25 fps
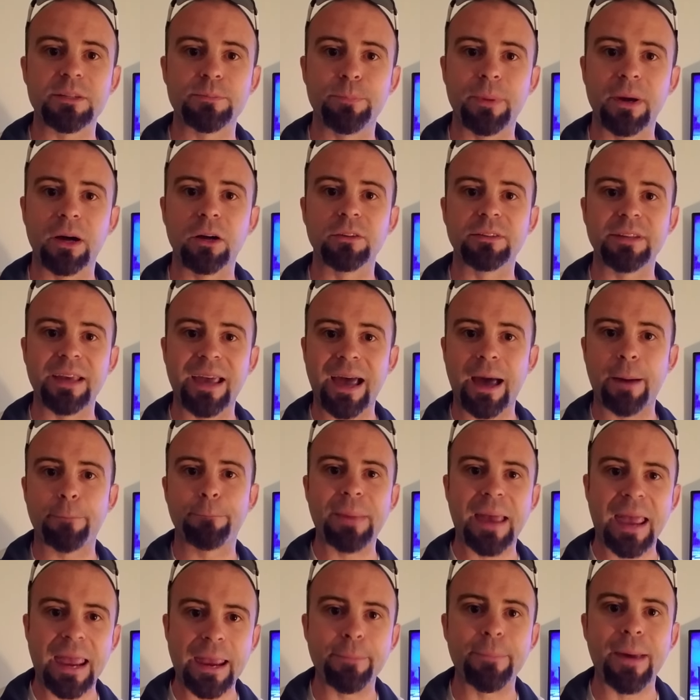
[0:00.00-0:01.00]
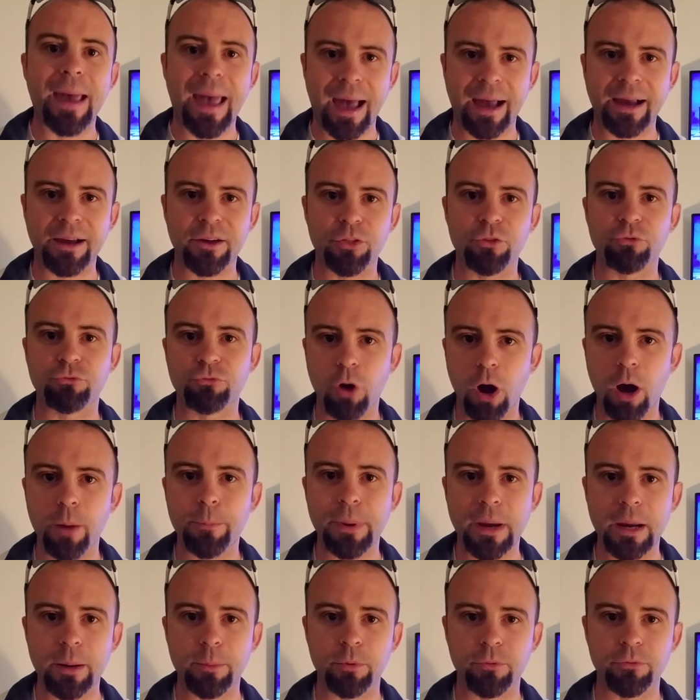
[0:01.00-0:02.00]
belt at Payback, the Raw
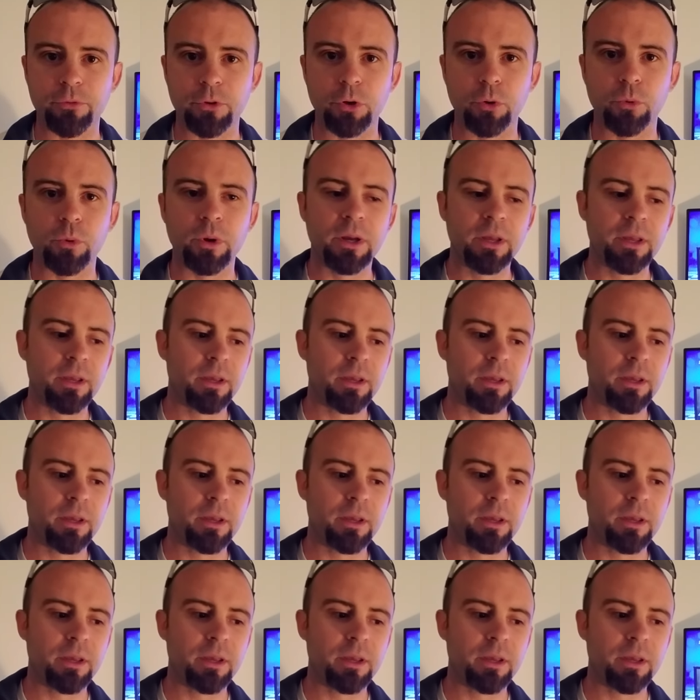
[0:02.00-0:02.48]
pay-per-view,